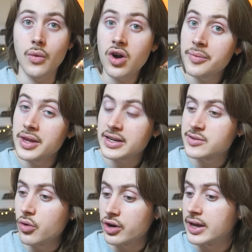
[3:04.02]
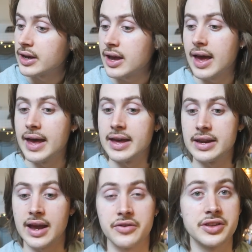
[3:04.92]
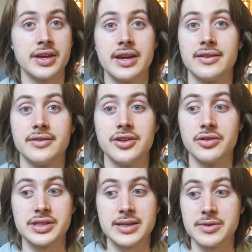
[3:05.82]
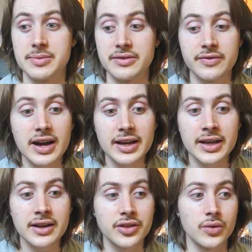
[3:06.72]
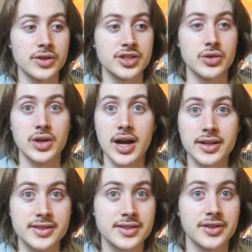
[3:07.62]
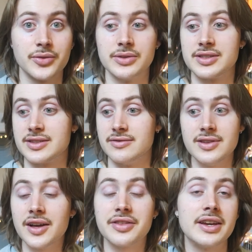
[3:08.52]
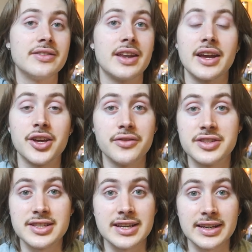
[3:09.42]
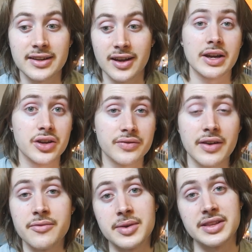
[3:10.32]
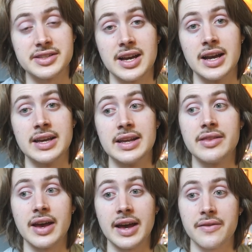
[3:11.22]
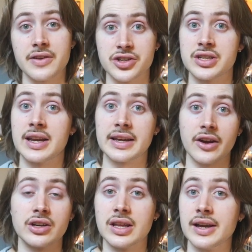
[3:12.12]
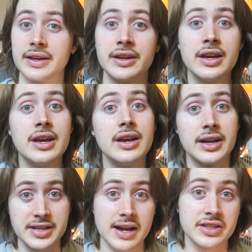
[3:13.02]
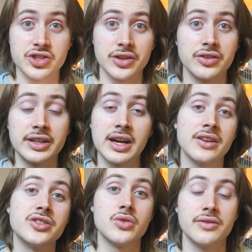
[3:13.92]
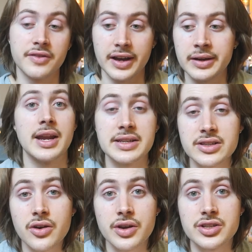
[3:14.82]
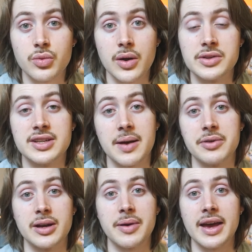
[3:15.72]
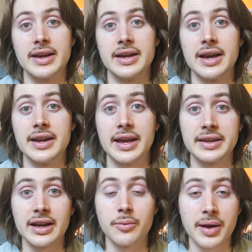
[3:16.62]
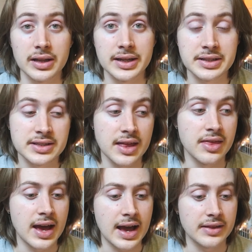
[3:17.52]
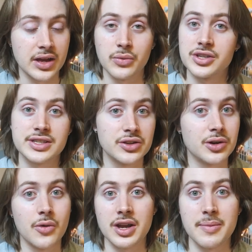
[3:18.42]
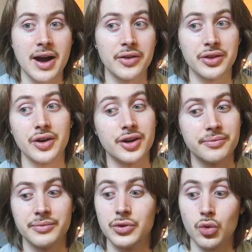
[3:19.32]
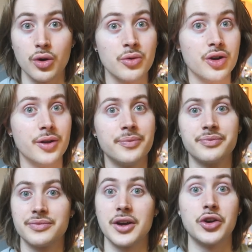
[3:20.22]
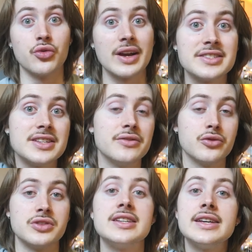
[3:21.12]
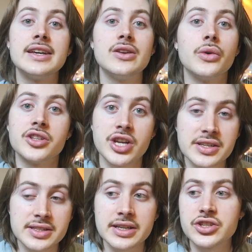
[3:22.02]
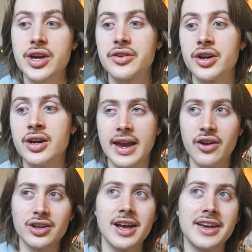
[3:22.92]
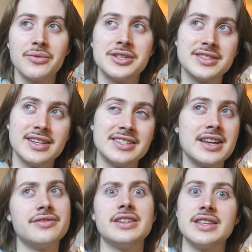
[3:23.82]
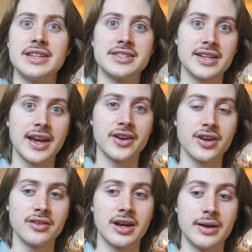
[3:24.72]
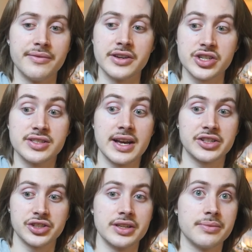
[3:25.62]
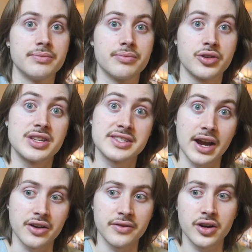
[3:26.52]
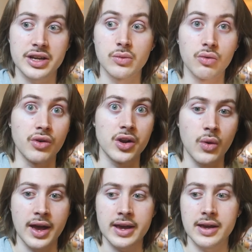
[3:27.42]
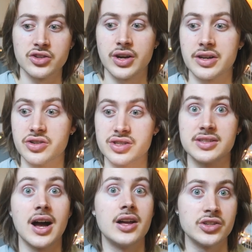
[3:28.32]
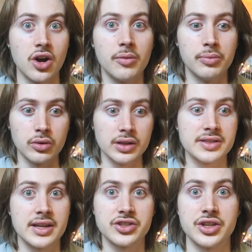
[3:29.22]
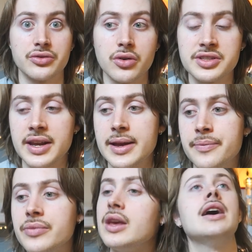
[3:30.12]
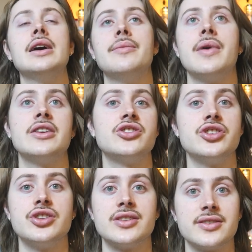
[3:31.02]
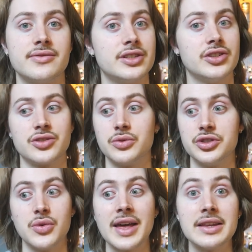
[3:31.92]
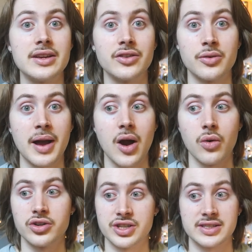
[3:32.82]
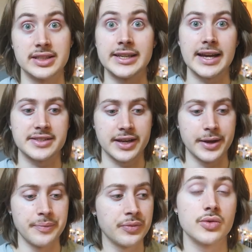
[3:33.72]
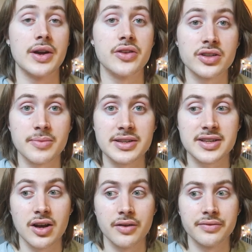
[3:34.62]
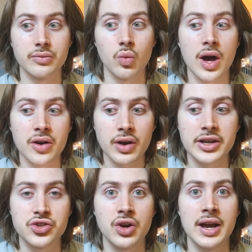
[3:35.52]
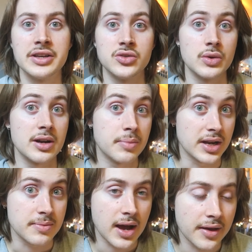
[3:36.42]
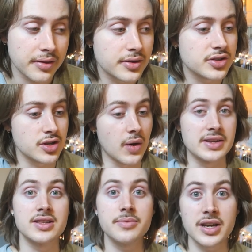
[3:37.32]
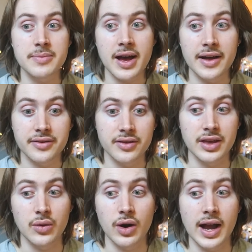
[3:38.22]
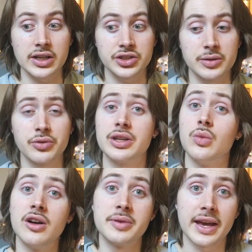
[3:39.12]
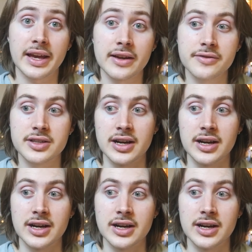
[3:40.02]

I woke up the next morning and everything, you know, seemed to be fine. There was no cuts. There was nothing that I could have seen that could have given me the sign that Vision and Caroline attacked each other and got into a fight. But I did notice when I was topping up hay and handing out pellets that they were still going about their normal aggressive routine with chasing each other. Caroline is definitely the instigator. Vision's actually pretty scared of her. He will run away and try to just dodge all bullets that she throws at him. And she just will do anything in her power just to like get to him. So I thought to myself, why don't I try doing a buddy bath? So I did the buddy bath. They were actually pretty well behaved.